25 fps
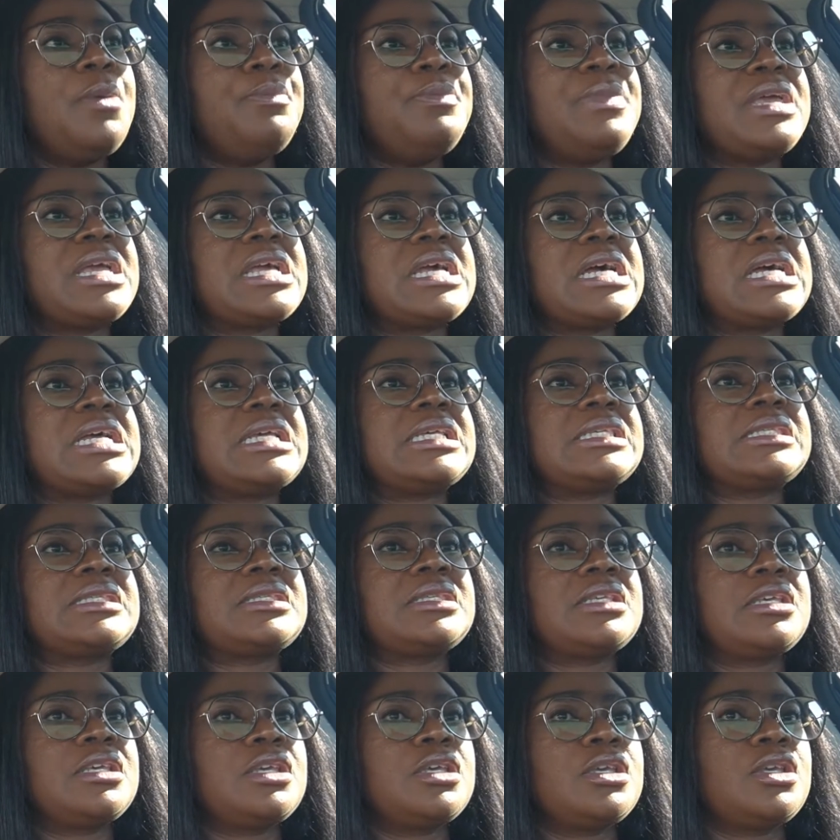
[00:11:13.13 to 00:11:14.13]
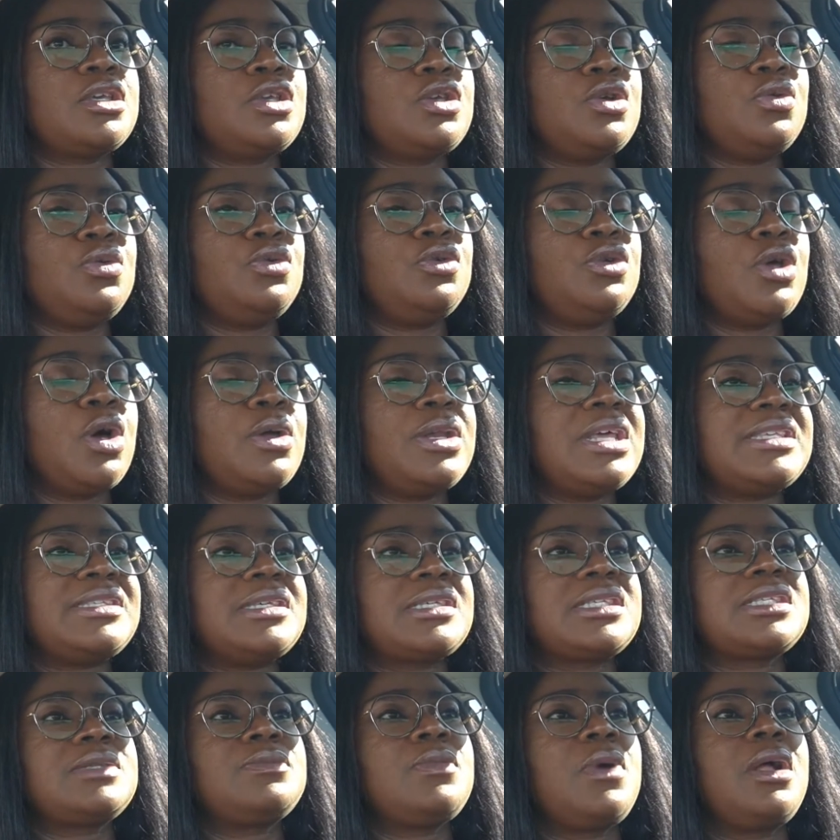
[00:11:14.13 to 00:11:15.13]
because you will notice
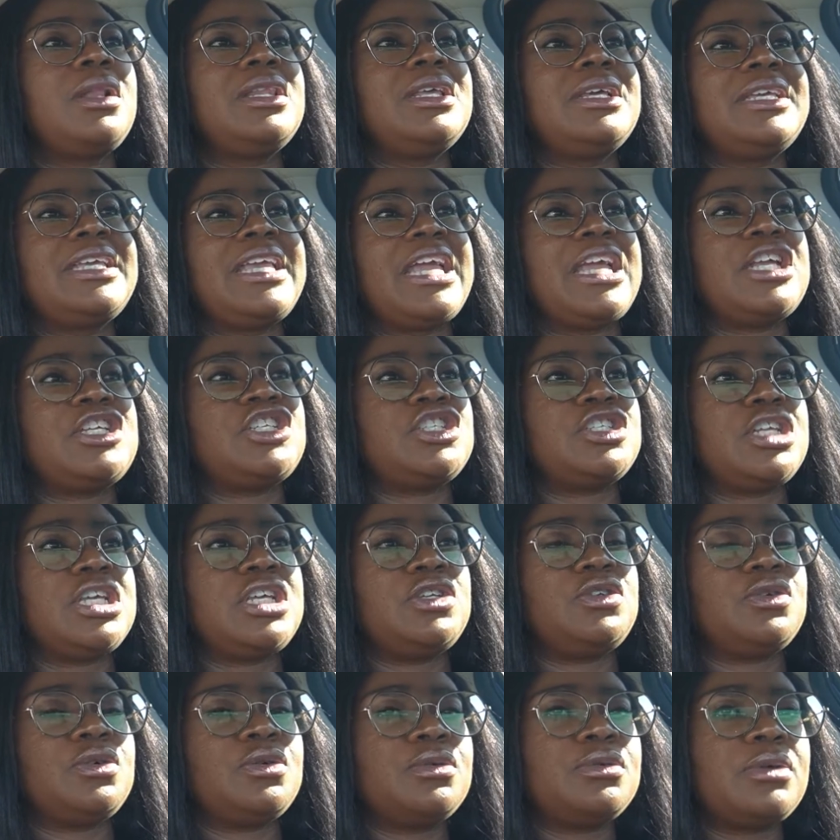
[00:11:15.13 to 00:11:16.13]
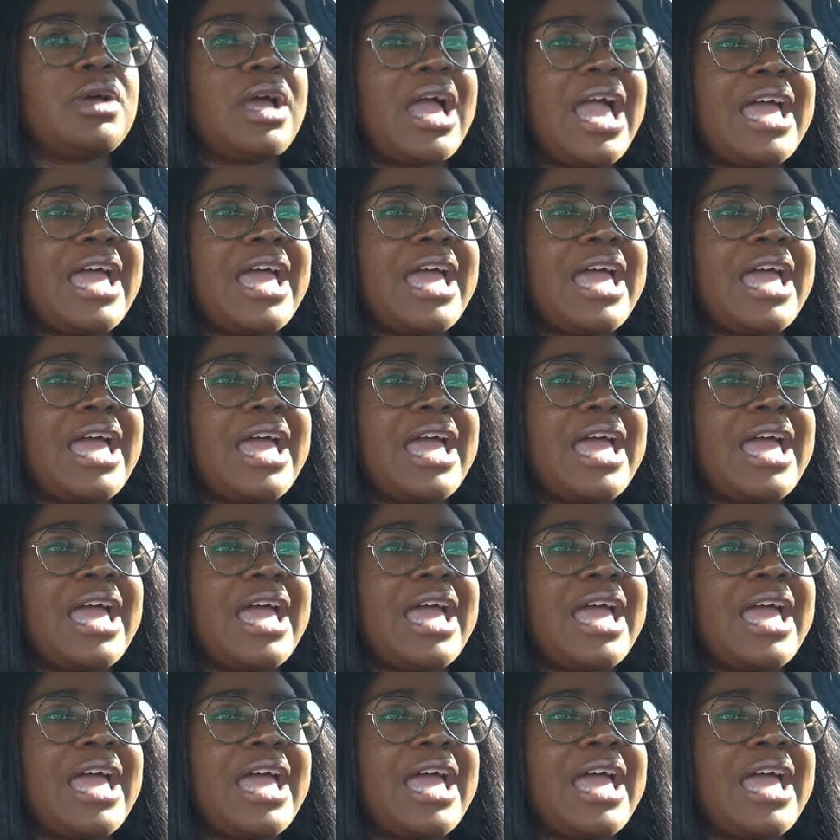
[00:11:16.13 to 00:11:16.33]
a smaller gauge needle,